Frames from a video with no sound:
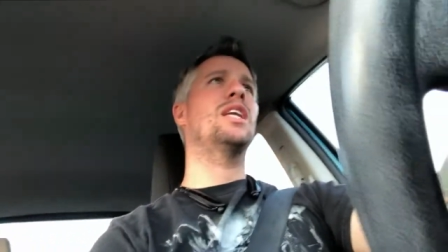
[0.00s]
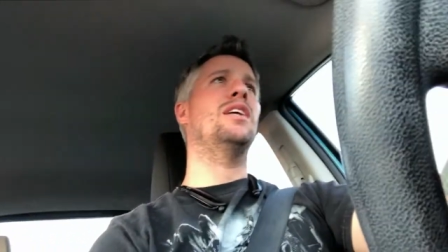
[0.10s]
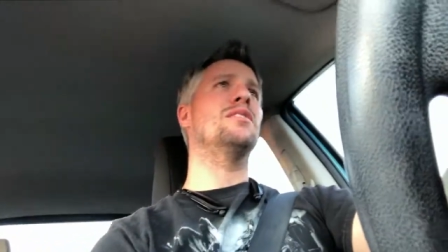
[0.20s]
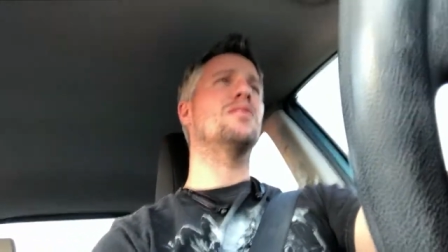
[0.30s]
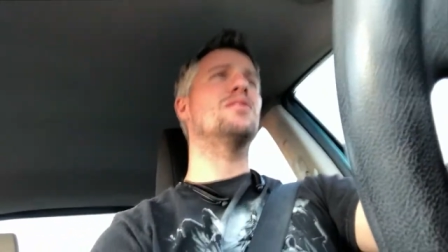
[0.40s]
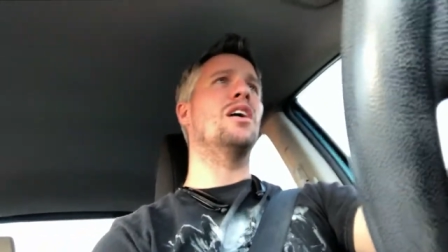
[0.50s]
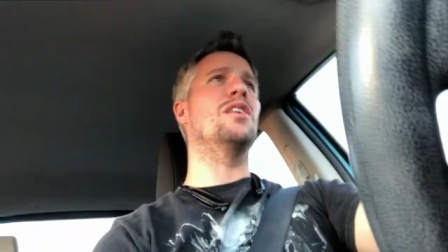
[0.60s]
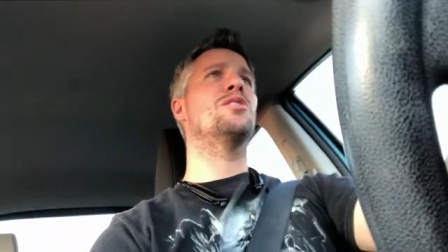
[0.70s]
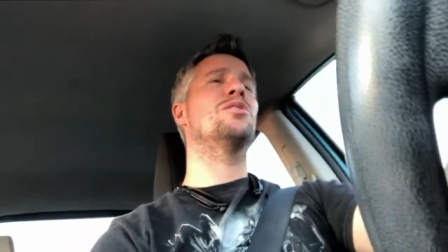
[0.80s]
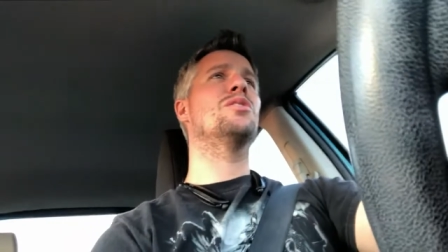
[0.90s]
and
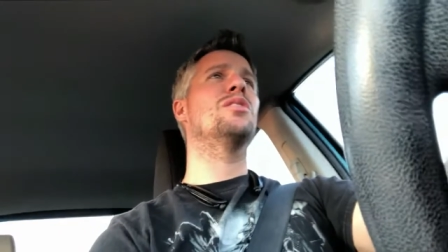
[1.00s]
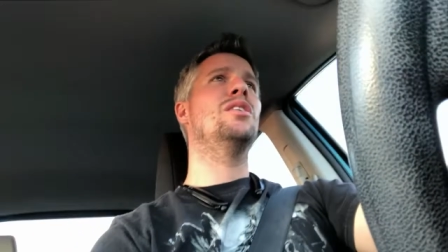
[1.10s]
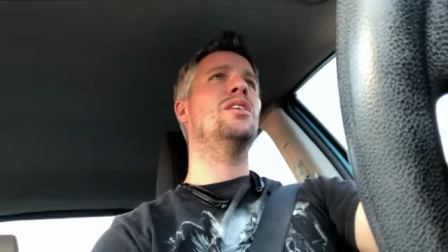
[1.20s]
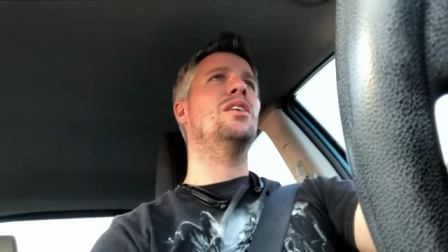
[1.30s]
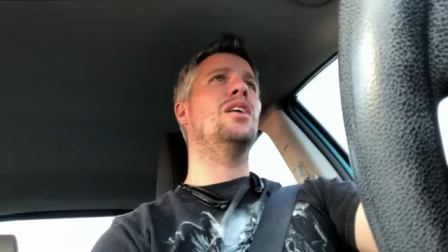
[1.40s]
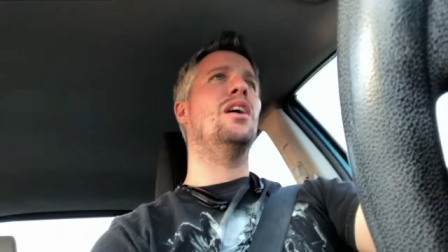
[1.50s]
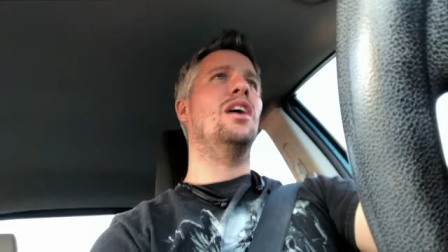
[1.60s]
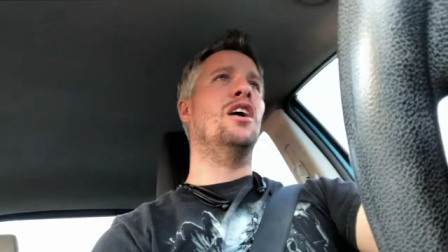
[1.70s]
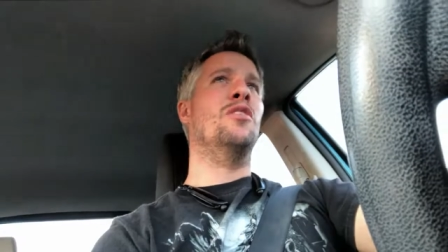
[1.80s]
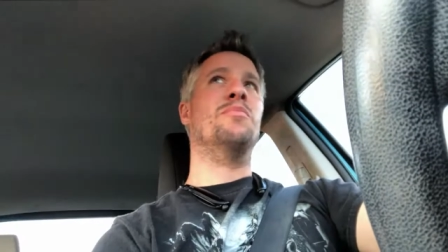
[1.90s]
such.
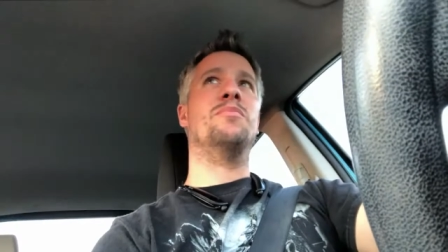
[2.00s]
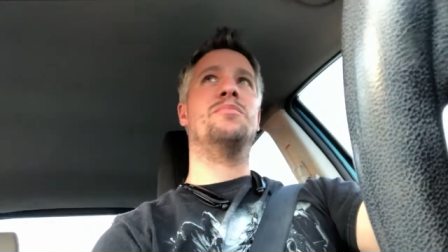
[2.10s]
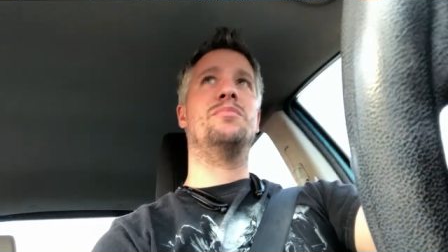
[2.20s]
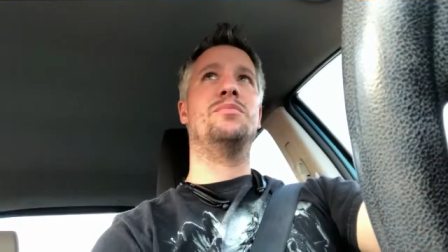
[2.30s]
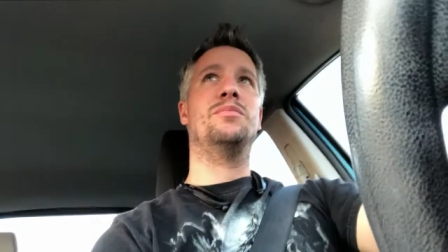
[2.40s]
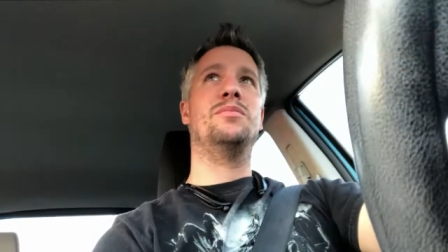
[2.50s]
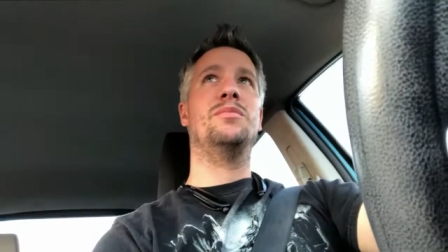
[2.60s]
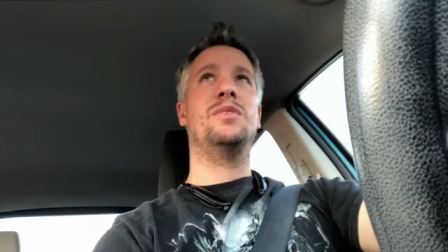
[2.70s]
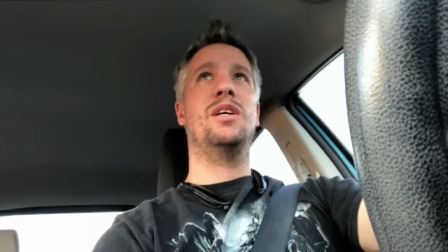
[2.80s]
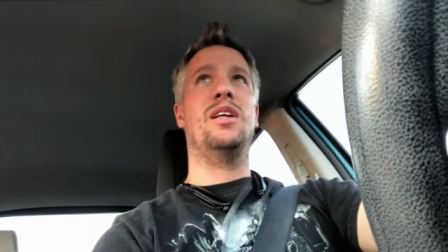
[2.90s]
Um,
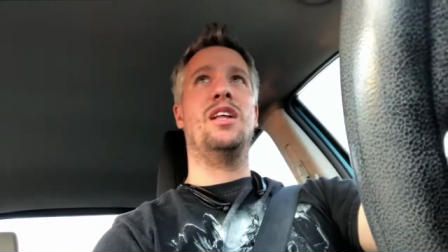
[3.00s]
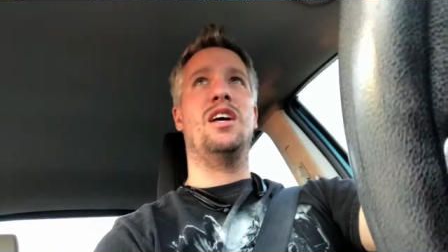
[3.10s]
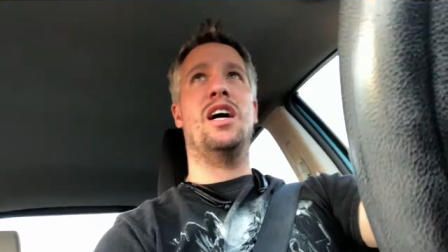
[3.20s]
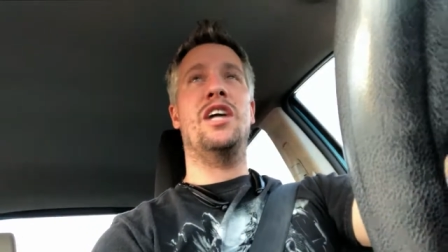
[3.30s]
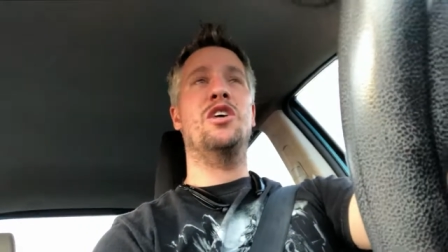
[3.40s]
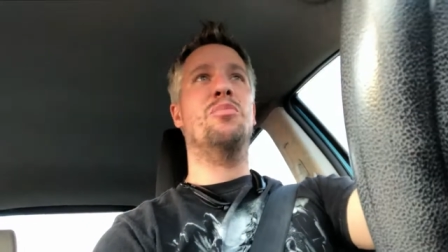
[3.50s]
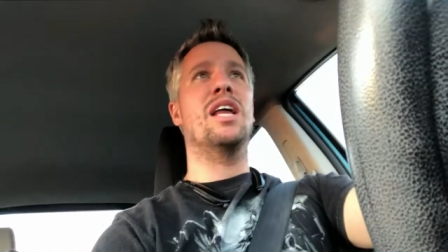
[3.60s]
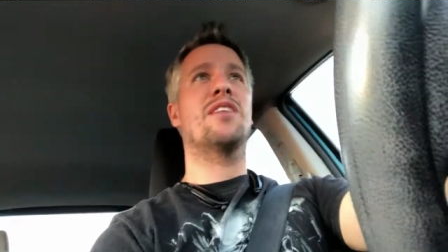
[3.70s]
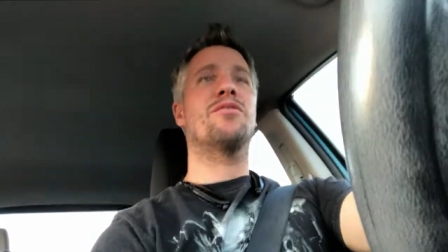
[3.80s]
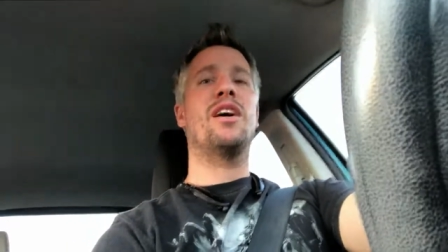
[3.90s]
I know
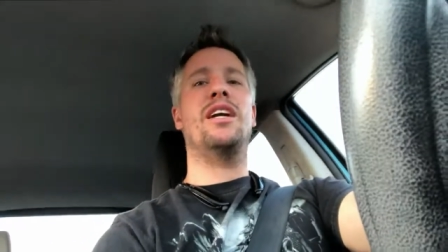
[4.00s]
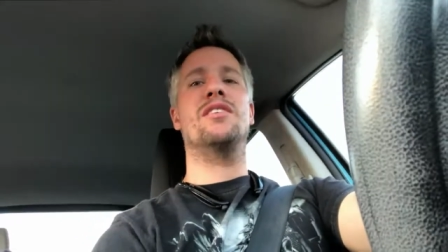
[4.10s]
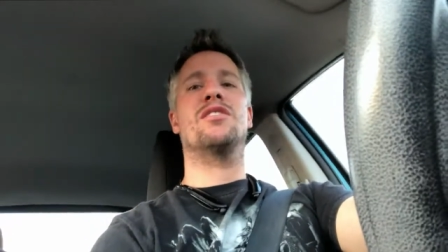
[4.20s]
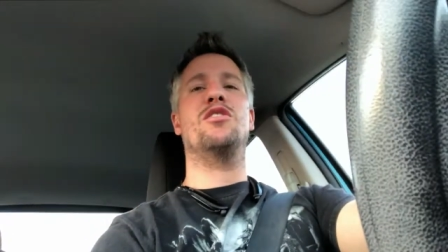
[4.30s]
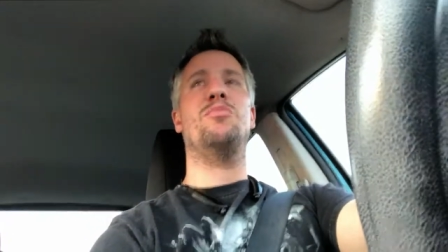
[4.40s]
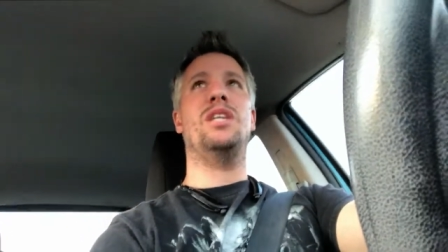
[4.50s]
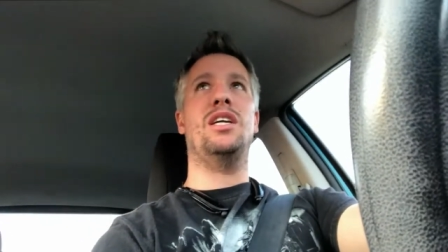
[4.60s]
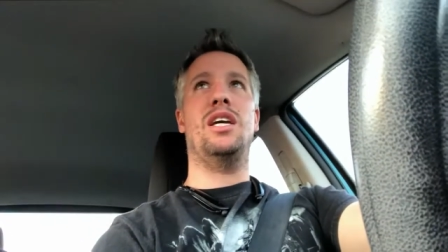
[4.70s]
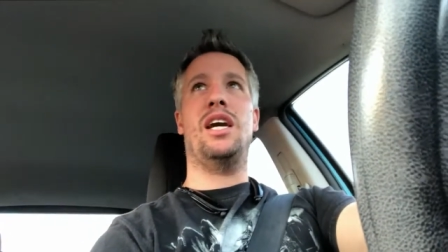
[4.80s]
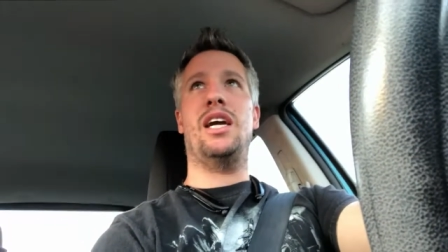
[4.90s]
Black Friday is going to
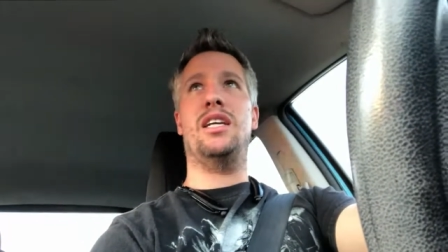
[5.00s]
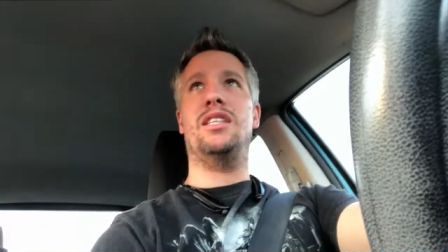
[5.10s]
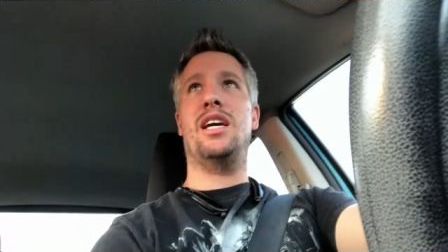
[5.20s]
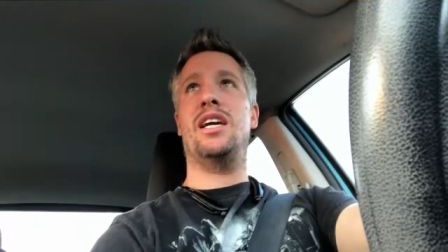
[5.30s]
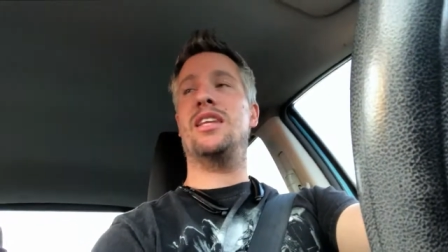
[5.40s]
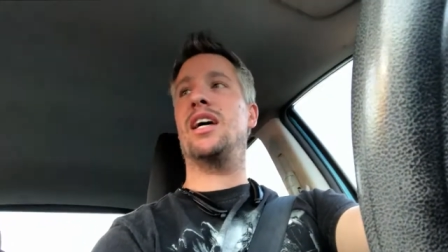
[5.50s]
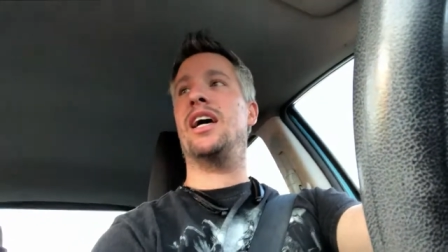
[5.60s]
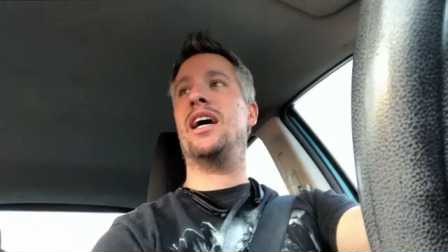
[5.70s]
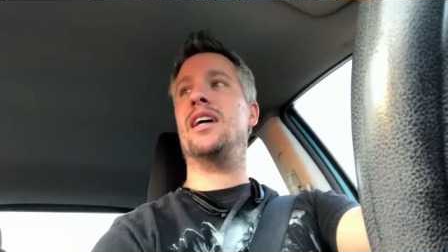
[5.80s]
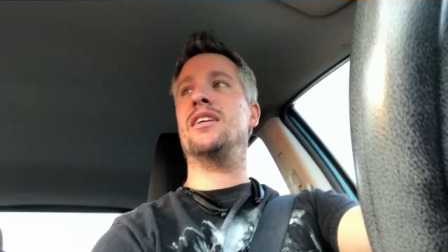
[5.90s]
be a day that
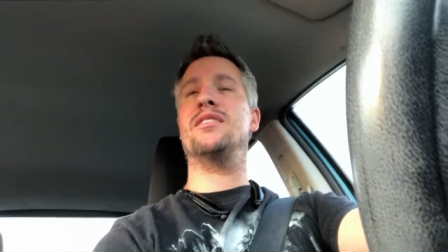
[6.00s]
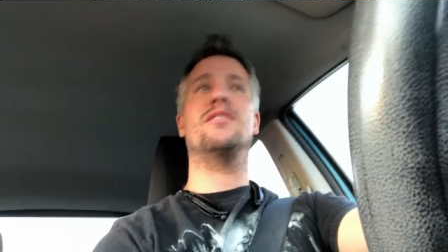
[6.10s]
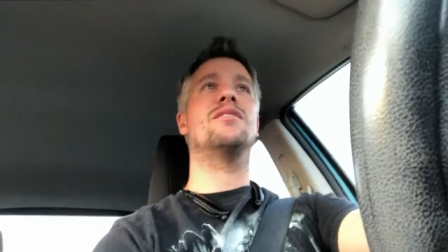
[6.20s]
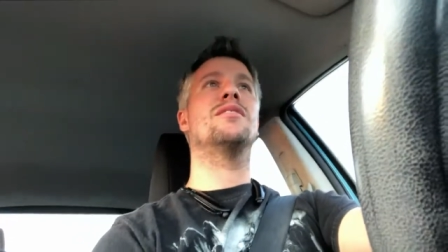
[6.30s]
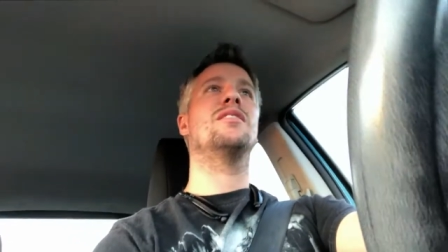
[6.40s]
has